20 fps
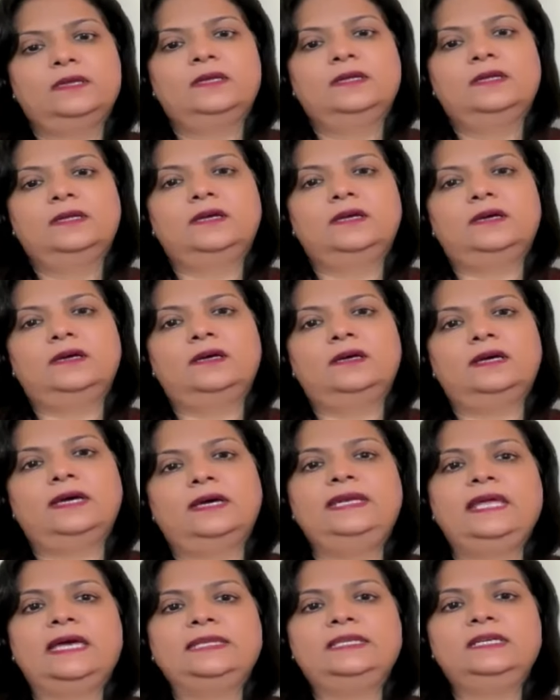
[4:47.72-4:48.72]

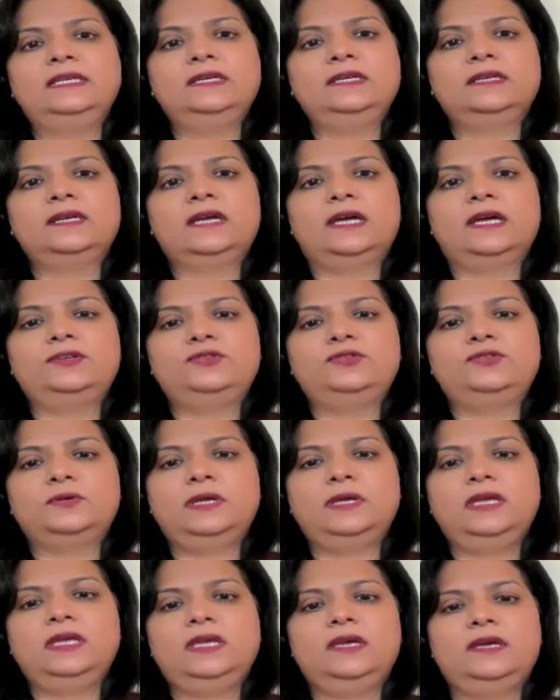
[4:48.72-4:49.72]
Another
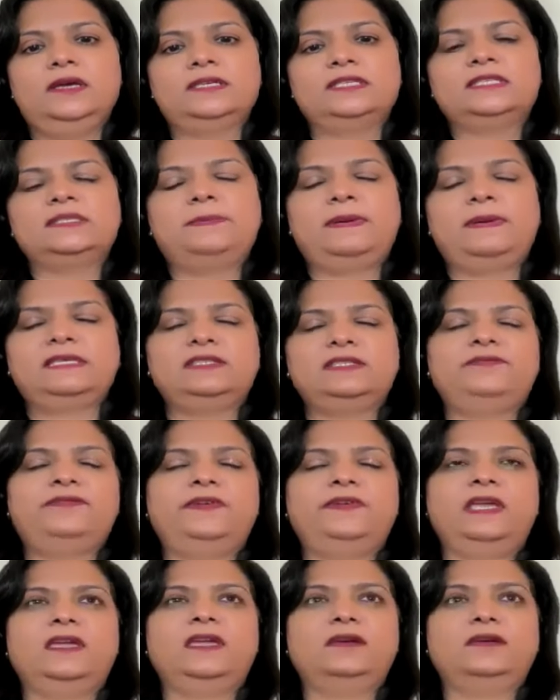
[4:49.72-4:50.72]
country
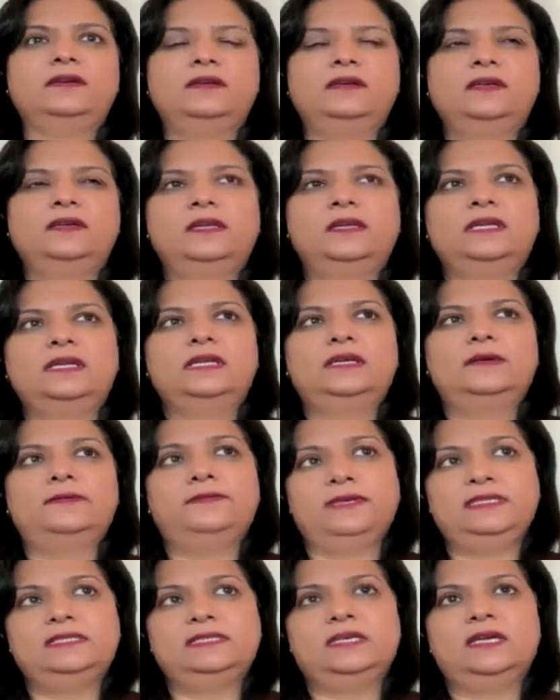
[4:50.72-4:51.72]
specific
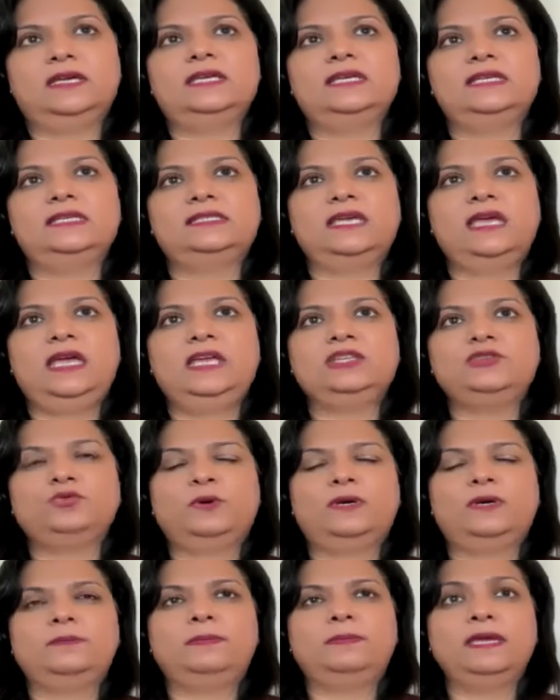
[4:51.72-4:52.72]
visa is the
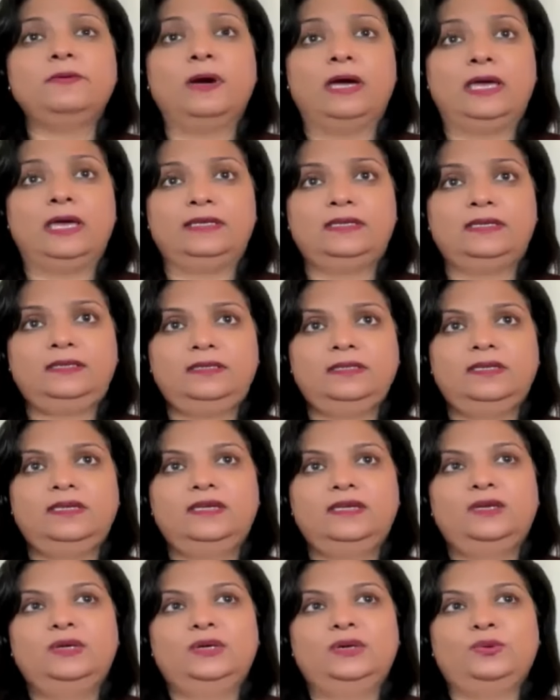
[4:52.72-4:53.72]
H1B1,
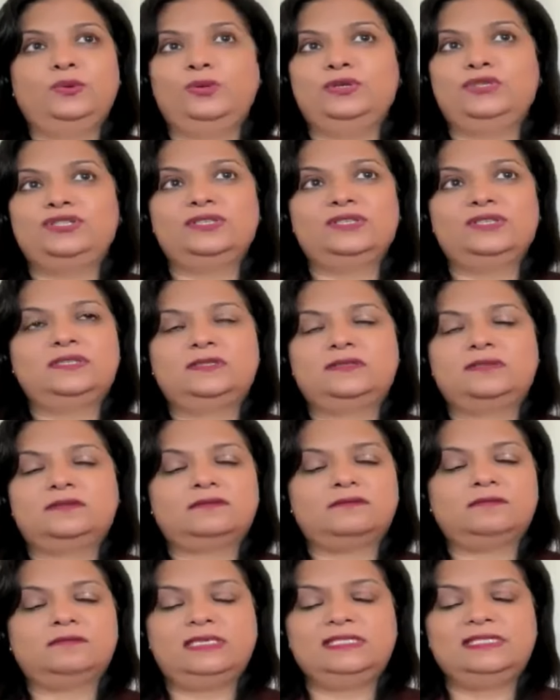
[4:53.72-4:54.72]
which is
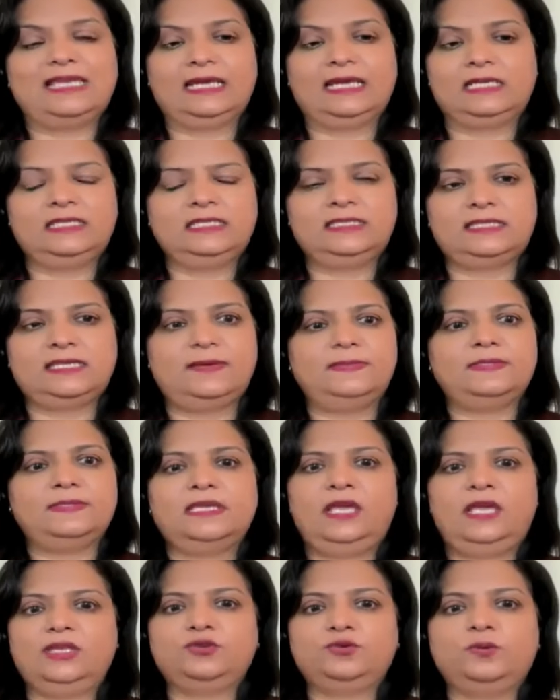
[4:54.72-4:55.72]
exactly the same as a
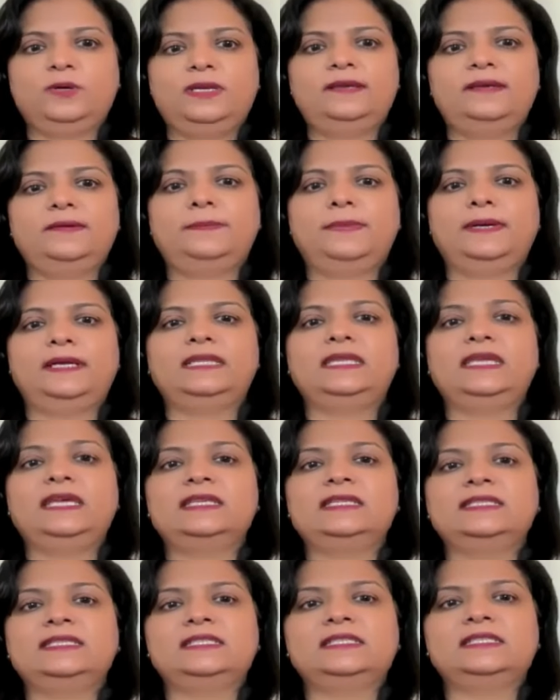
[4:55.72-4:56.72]
H1, but there
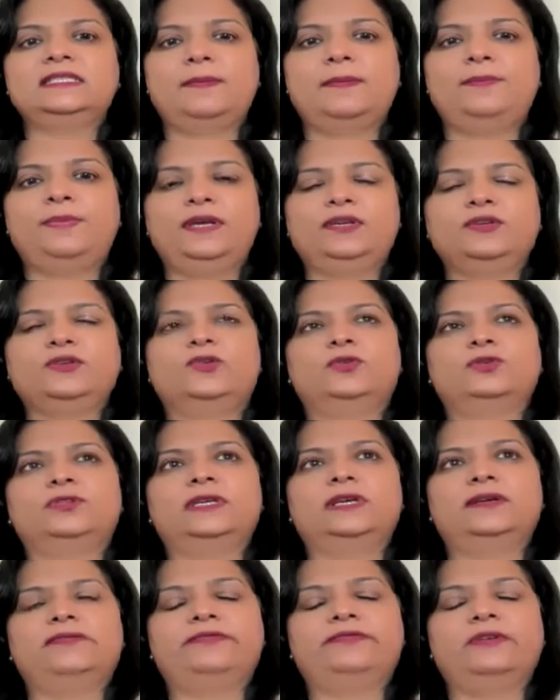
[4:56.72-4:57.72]
is a separate
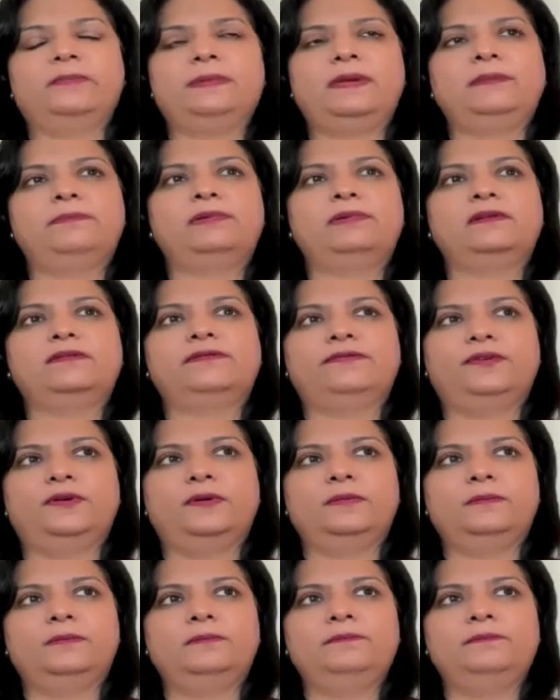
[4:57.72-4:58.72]
quota for people
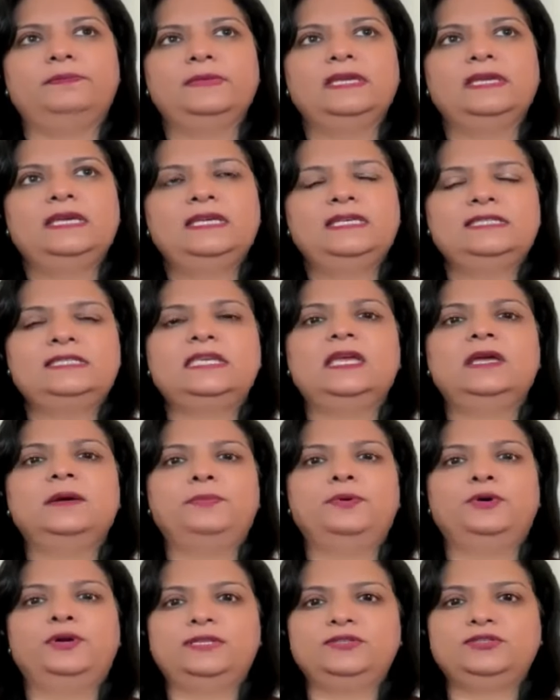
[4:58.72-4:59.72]
from
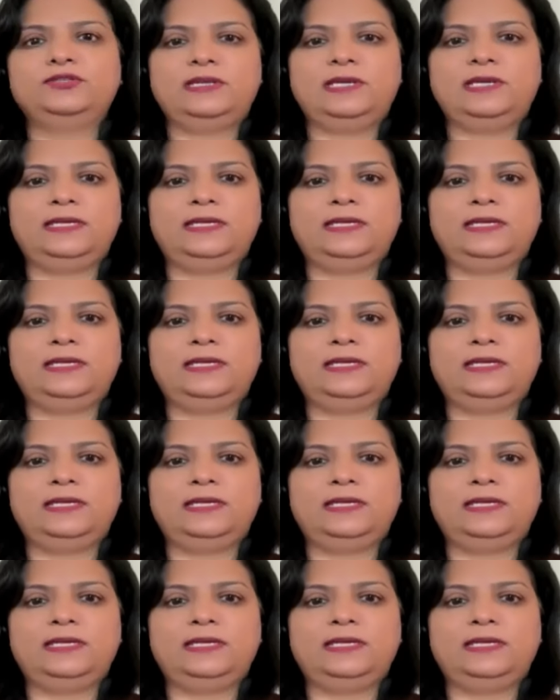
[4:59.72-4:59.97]
Singapore and Chile.